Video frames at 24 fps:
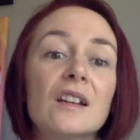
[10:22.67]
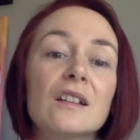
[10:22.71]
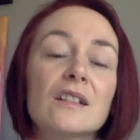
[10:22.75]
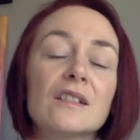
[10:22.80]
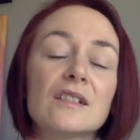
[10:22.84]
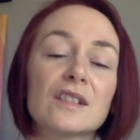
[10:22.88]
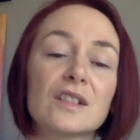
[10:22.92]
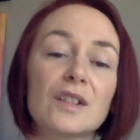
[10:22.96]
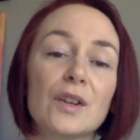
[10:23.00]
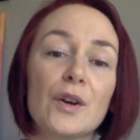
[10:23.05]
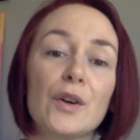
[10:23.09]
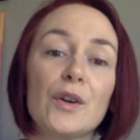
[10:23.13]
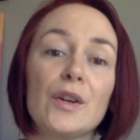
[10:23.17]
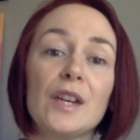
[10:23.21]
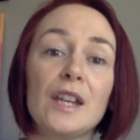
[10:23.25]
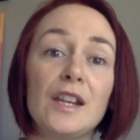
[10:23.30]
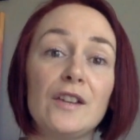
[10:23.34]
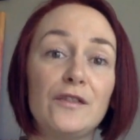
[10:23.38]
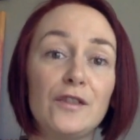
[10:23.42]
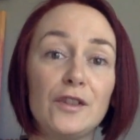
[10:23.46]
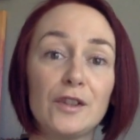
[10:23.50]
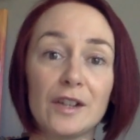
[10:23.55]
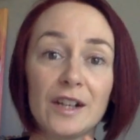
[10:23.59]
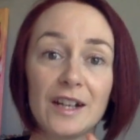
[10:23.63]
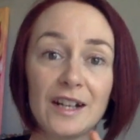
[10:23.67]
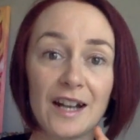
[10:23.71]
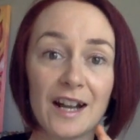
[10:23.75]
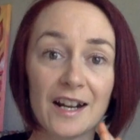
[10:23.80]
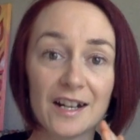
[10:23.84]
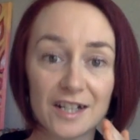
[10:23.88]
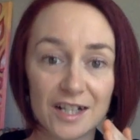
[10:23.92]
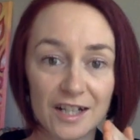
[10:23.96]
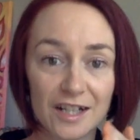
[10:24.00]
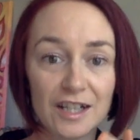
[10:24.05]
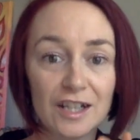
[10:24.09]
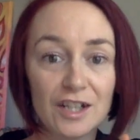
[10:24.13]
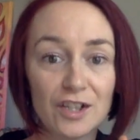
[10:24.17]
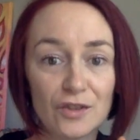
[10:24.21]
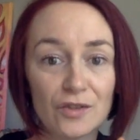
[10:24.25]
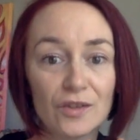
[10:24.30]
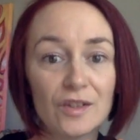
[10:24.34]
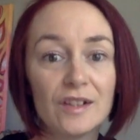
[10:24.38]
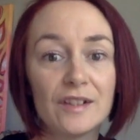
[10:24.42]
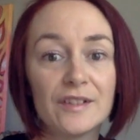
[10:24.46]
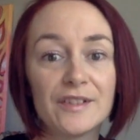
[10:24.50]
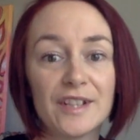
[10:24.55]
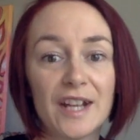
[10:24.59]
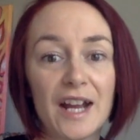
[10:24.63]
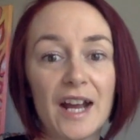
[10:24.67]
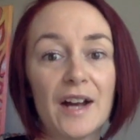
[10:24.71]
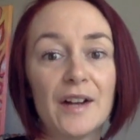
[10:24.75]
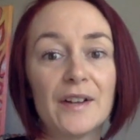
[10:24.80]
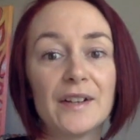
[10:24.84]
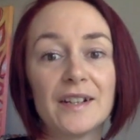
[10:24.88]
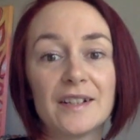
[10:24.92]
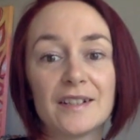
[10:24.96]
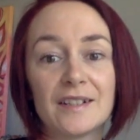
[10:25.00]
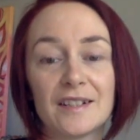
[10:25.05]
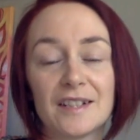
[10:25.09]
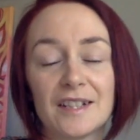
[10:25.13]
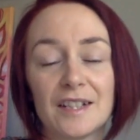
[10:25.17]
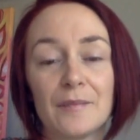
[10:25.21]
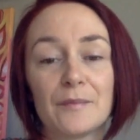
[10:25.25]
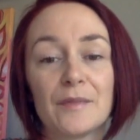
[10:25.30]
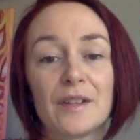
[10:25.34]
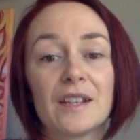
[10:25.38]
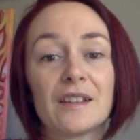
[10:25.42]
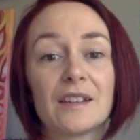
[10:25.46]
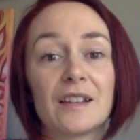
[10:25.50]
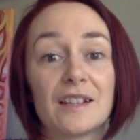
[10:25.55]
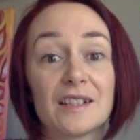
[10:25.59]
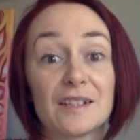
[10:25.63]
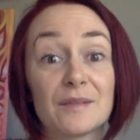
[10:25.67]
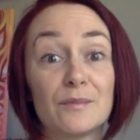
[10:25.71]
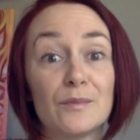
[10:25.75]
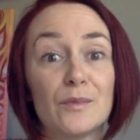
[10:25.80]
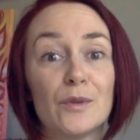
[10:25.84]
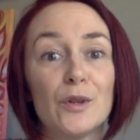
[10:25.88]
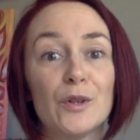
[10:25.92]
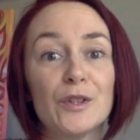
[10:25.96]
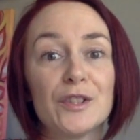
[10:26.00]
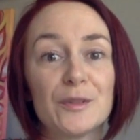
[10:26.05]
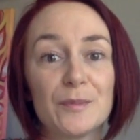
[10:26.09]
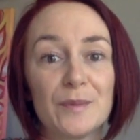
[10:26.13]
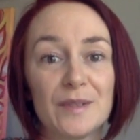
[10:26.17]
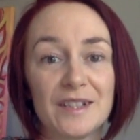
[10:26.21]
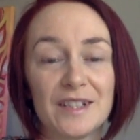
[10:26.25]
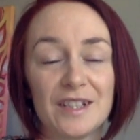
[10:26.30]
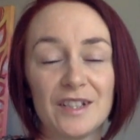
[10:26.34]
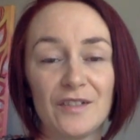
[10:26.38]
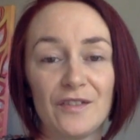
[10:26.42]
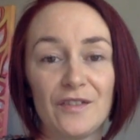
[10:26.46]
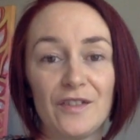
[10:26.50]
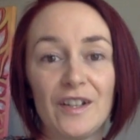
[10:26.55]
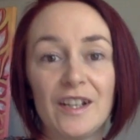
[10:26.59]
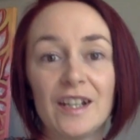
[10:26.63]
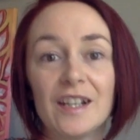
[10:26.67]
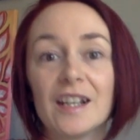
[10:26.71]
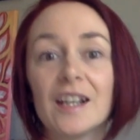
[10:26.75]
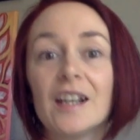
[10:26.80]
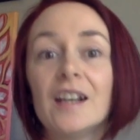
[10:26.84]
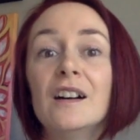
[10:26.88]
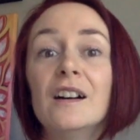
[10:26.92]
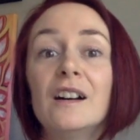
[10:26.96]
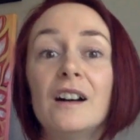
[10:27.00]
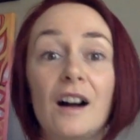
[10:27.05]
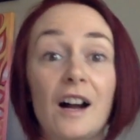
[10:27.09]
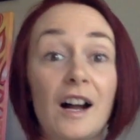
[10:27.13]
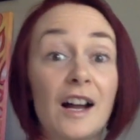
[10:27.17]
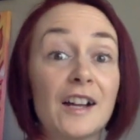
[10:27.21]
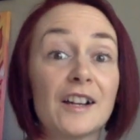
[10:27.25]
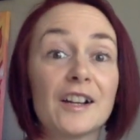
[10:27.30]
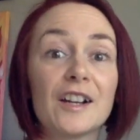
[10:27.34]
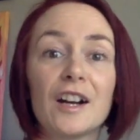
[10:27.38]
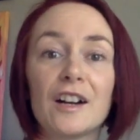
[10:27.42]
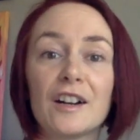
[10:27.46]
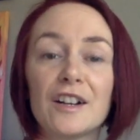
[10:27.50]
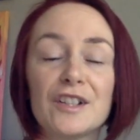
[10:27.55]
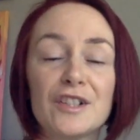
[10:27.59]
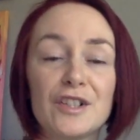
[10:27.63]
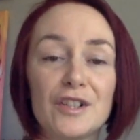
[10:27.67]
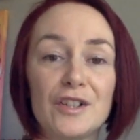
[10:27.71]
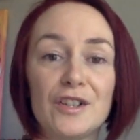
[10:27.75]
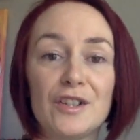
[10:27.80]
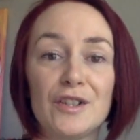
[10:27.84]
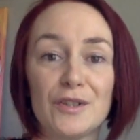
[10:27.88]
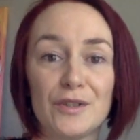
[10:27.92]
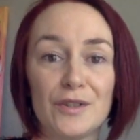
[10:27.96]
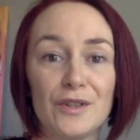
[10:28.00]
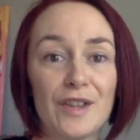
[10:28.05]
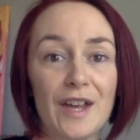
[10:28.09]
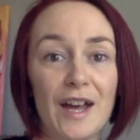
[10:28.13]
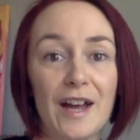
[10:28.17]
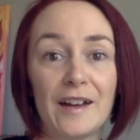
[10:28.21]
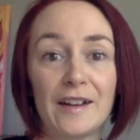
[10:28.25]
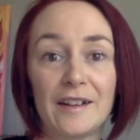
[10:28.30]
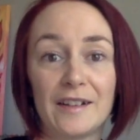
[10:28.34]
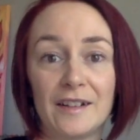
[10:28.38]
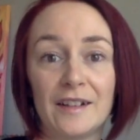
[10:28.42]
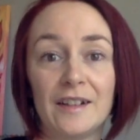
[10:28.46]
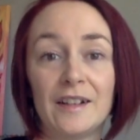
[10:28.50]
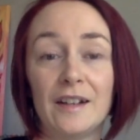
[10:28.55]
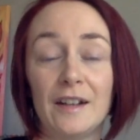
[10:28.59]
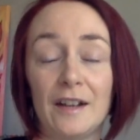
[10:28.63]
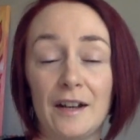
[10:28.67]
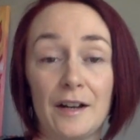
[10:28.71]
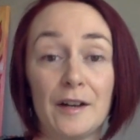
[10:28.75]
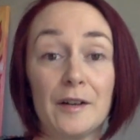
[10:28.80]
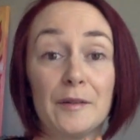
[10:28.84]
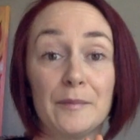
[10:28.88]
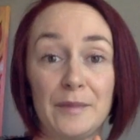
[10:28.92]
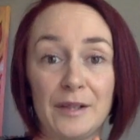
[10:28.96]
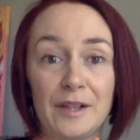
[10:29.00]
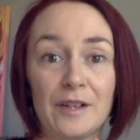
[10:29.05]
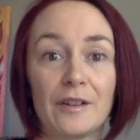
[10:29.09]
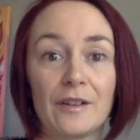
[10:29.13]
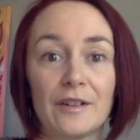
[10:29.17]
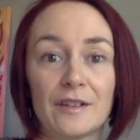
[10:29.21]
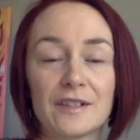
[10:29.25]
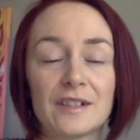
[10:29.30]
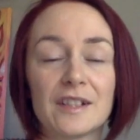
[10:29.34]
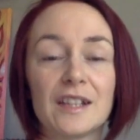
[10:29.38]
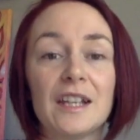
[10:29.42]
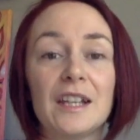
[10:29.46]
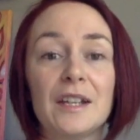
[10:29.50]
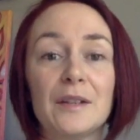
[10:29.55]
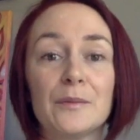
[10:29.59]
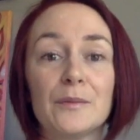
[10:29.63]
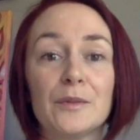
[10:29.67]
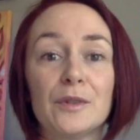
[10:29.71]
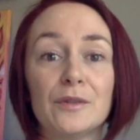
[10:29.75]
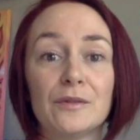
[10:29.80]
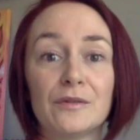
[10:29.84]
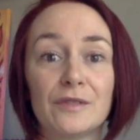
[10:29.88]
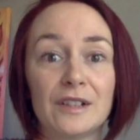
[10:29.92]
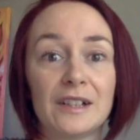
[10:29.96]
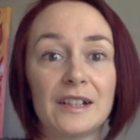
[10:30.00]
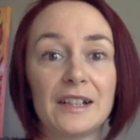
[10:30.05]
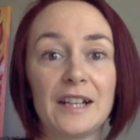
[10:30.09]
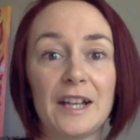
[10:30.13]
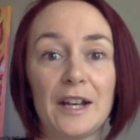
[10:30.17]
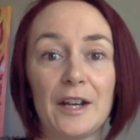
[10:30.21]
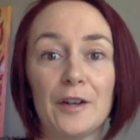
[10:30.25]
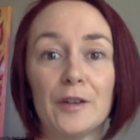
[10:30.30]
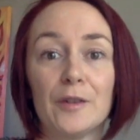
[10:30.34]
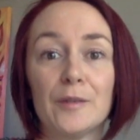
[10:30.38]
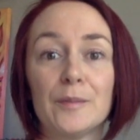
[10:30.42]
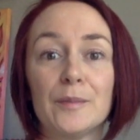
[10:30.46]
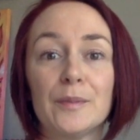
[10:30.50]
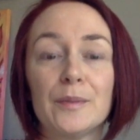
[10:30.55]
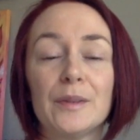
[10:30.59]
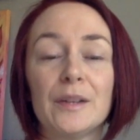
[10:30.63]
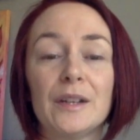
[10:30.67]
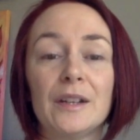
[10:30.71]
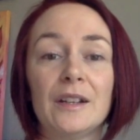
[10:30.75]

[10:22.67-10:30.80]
So if you can actually drill down into something that's more specific, I encourage you to do that because it will really help